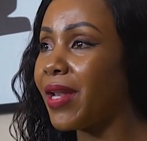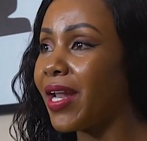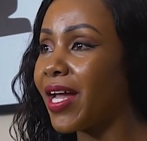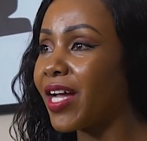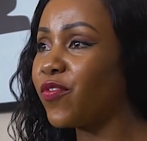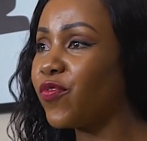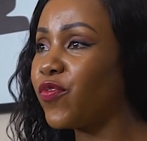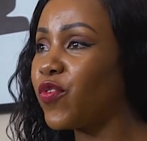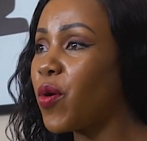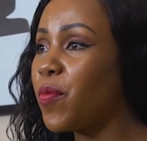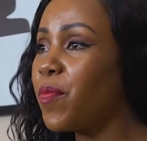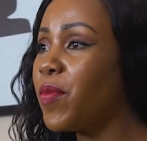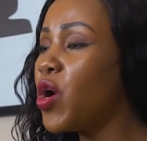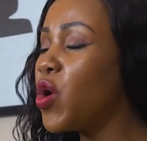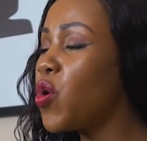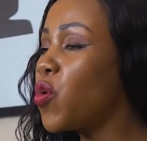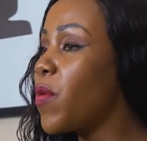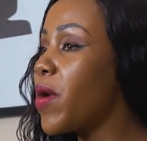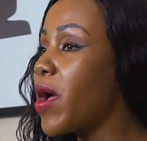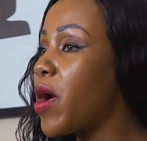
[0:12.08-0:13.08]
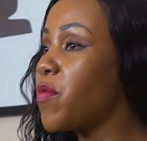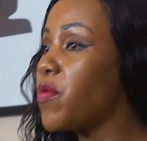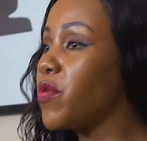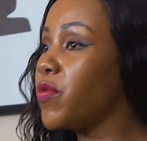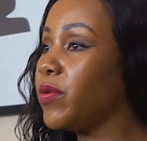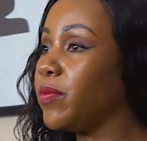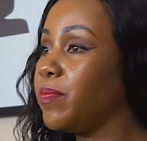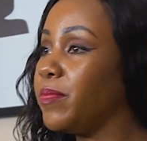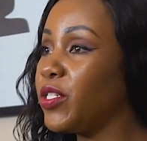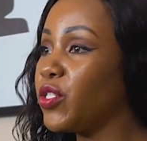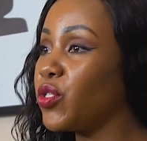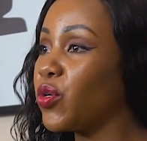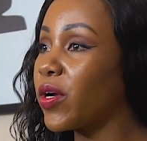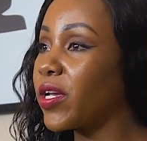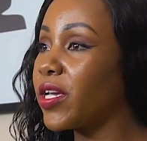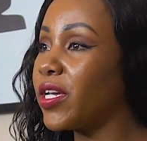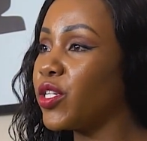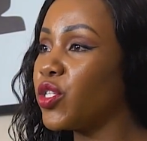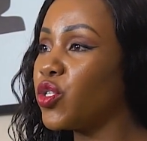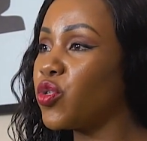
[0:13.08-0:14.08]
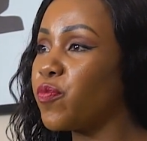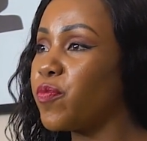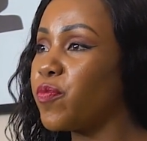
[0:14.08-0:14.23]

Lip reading: platform where we will be talking to